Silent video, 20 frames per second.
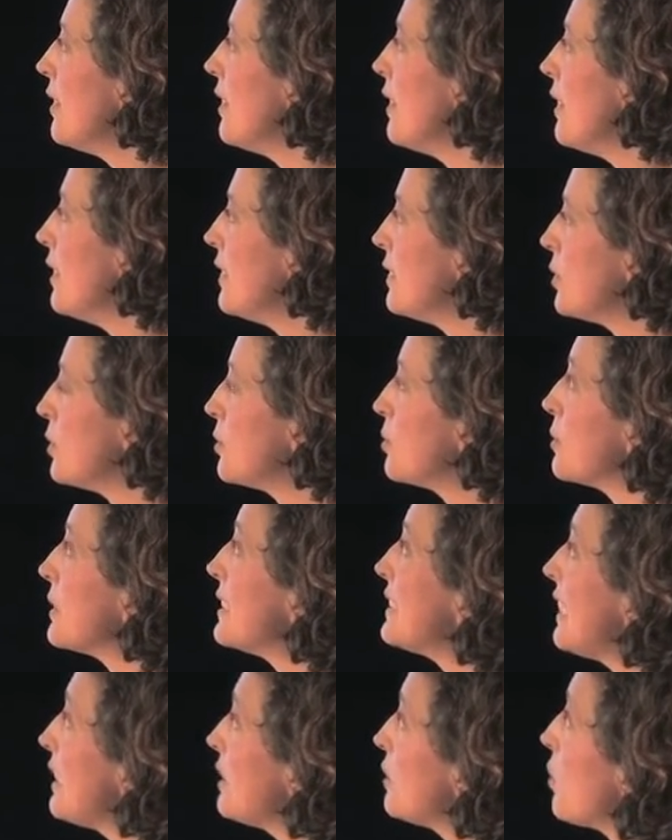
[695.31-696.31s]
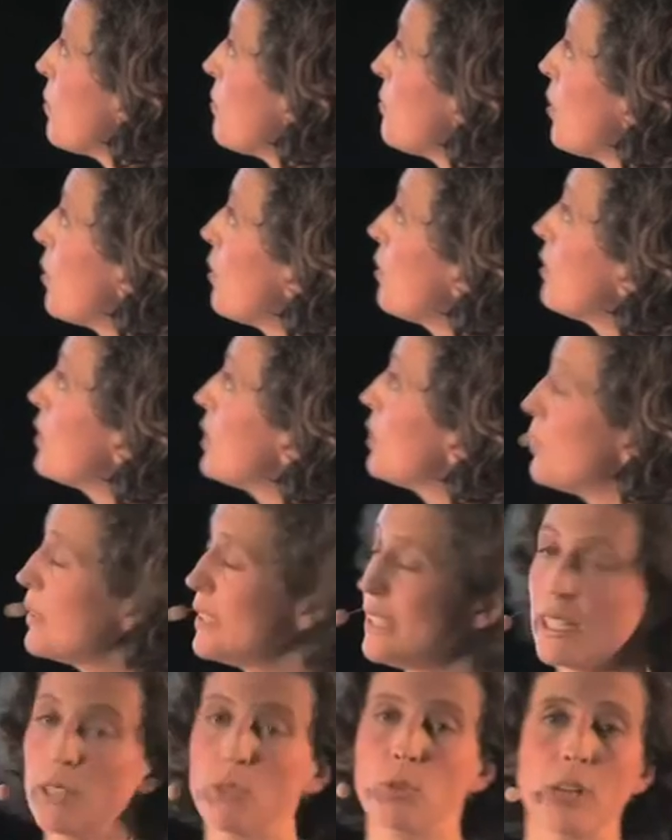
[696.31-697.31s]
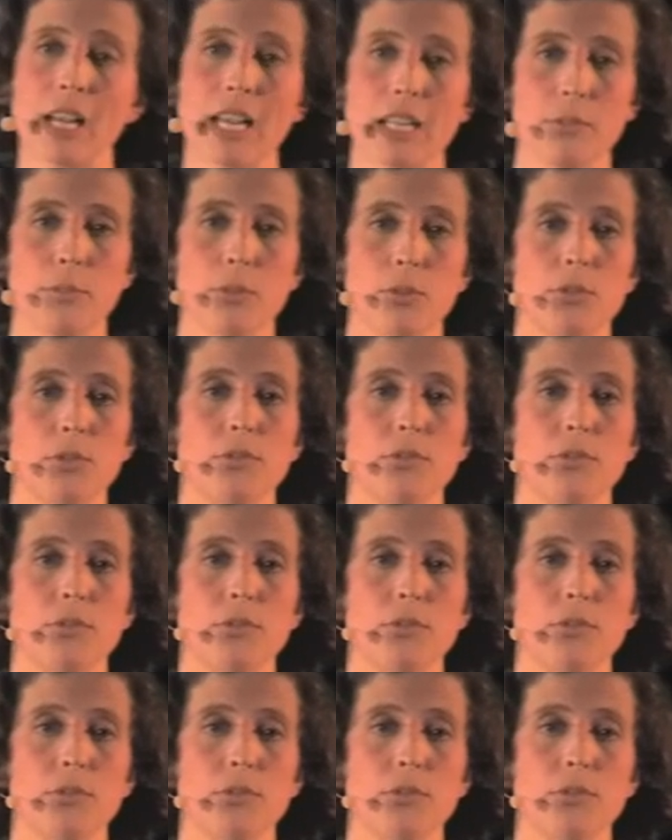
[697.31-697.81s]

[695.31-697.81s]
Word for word: so much love, because there was meaning.